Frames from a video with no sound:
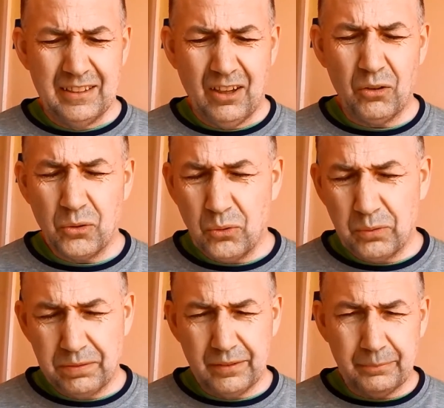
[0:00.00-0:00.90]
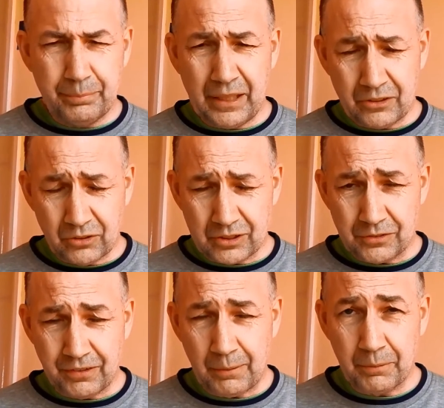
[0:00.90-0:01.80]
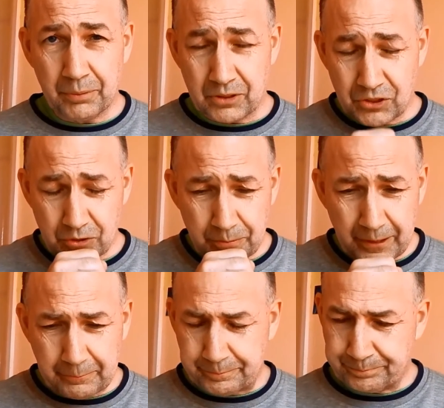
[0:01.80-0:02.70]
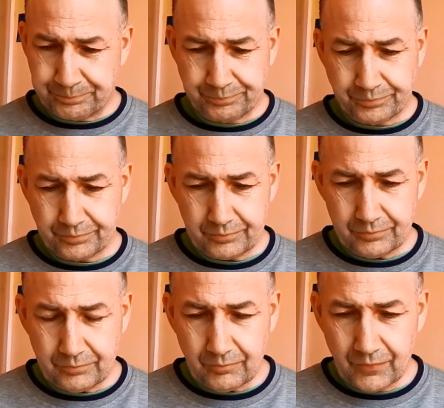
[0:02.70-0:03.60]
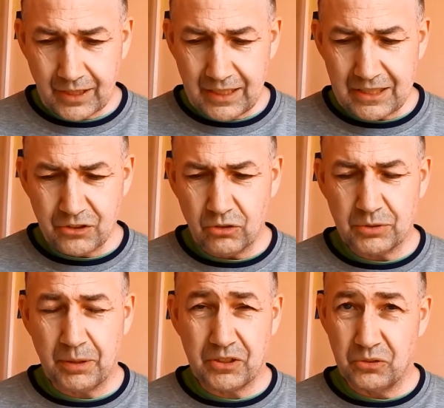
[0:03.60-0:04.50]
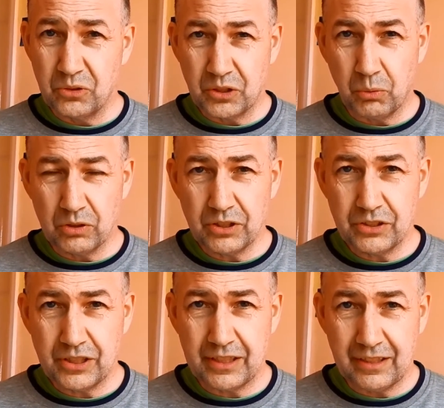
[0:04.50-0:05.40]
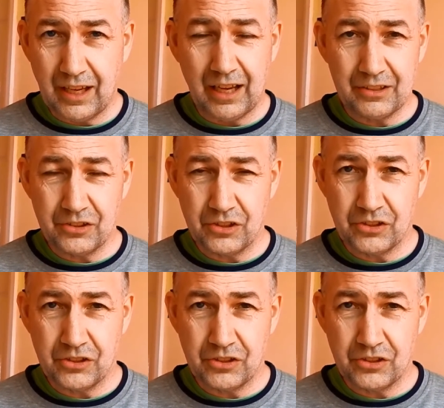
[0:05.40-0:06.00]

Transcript: Although petrol is flammable, excuse me, it's not as much a known quantity, a hydrogen